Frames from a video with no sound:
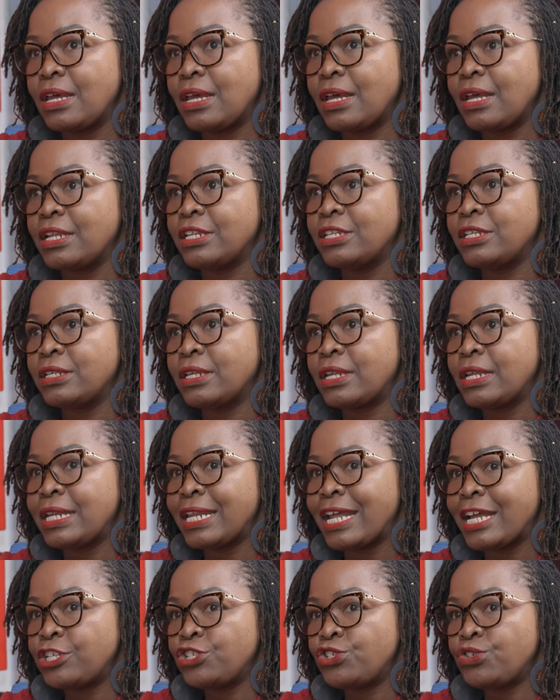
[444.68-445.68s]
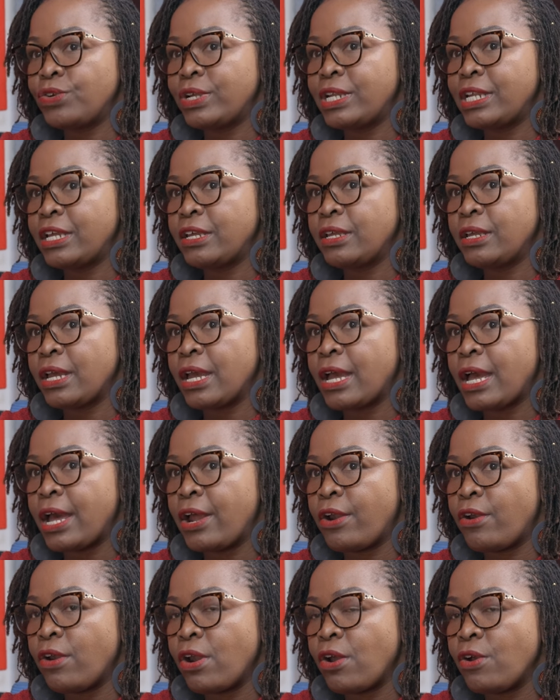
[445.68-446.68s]
and naturally,
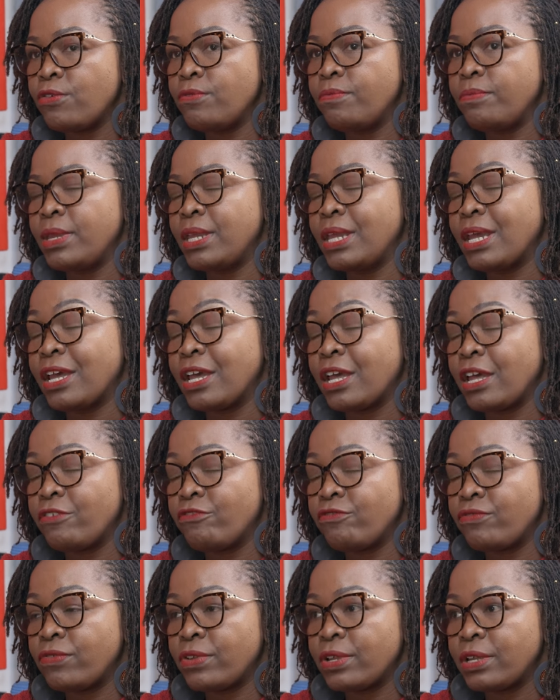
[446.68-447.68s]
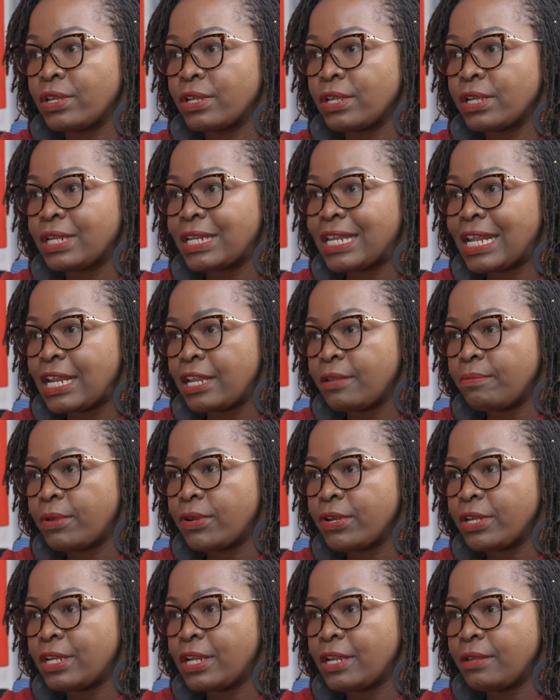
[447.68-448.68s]
around me, I have
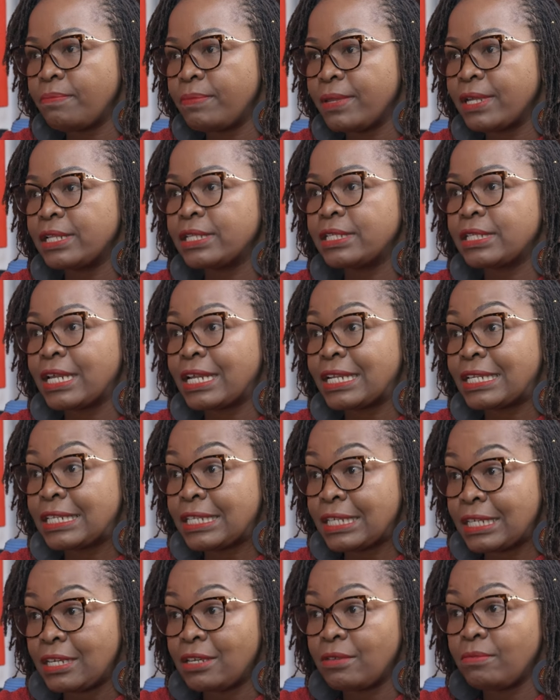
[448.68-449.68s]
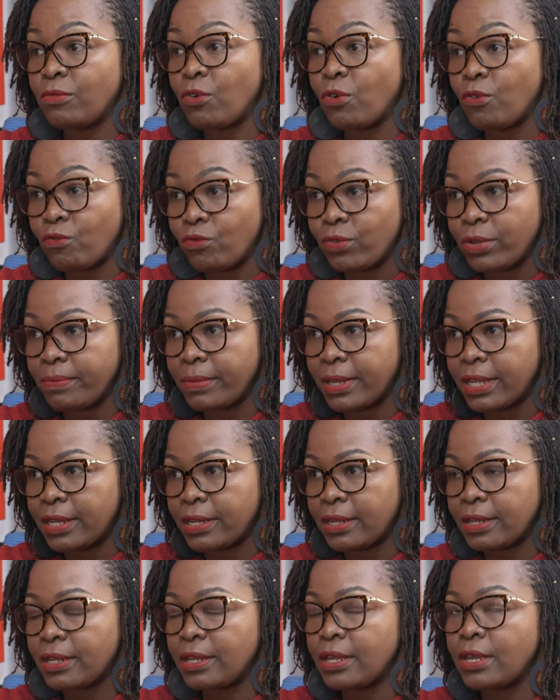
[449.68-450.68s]
deliberately built a team of
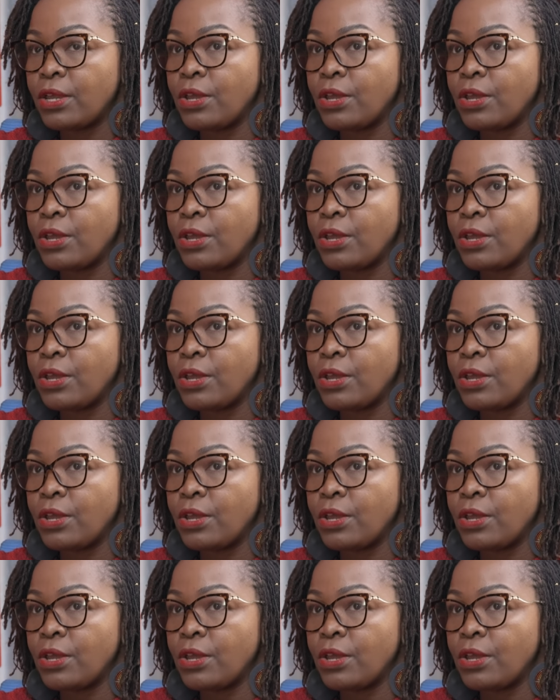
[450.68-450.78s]
women